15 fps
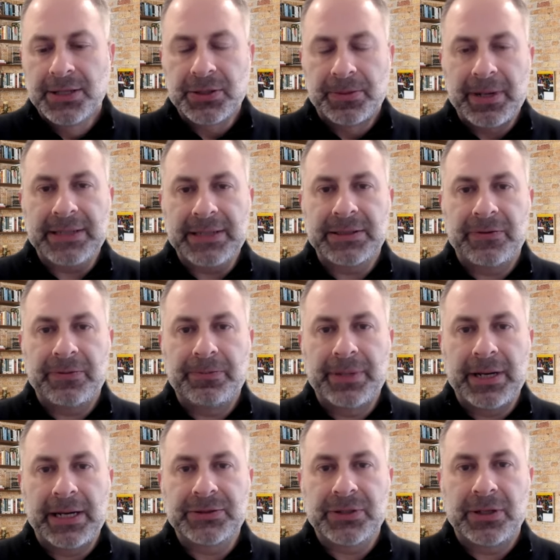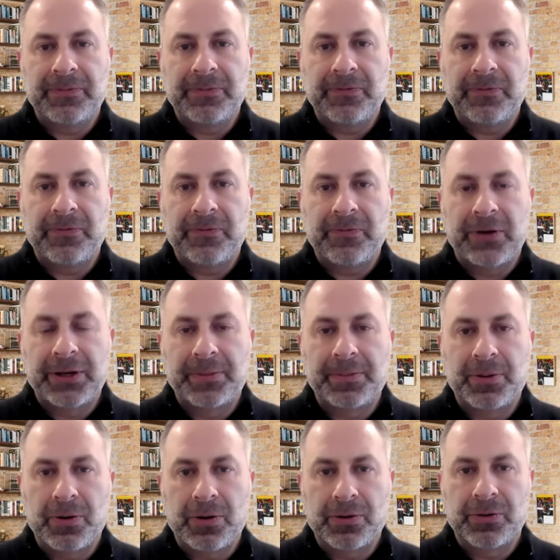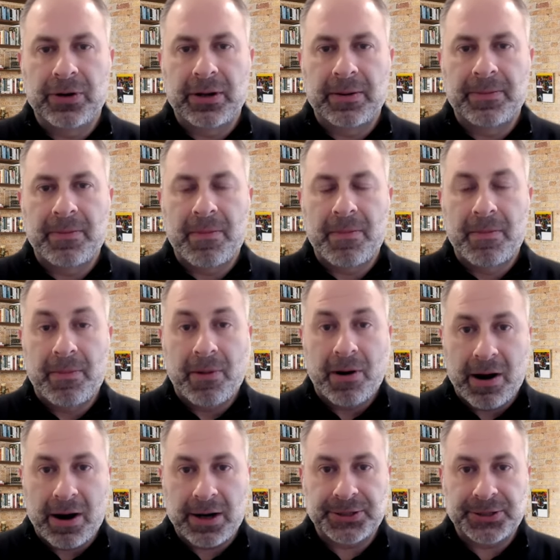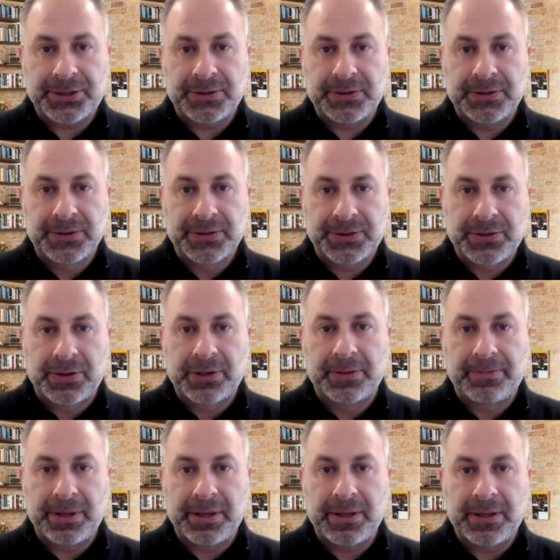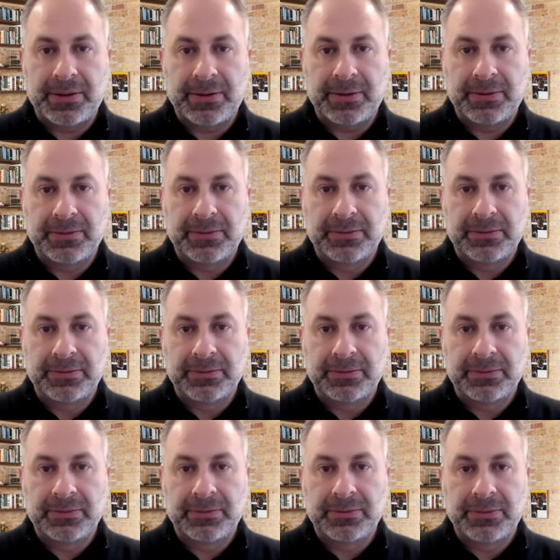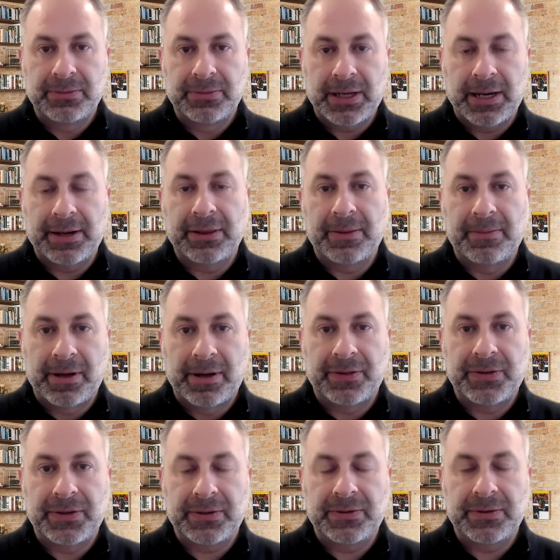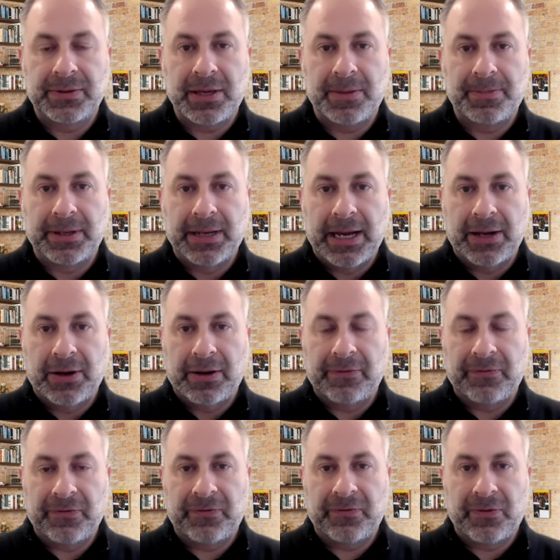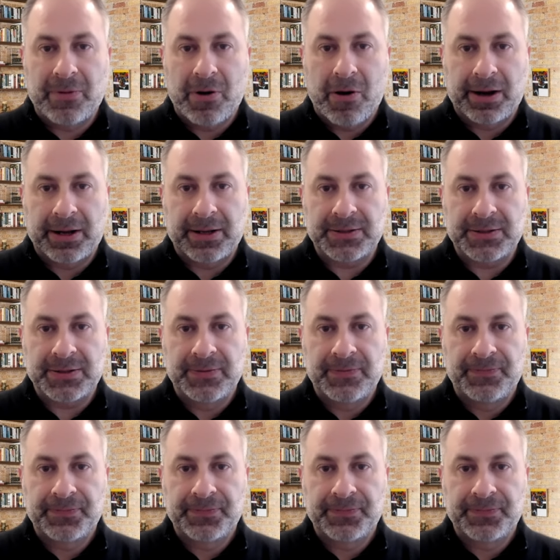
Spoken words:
So back to the Bank Term Funding Program, March is going to be kind of the month to keep an eye on for markets,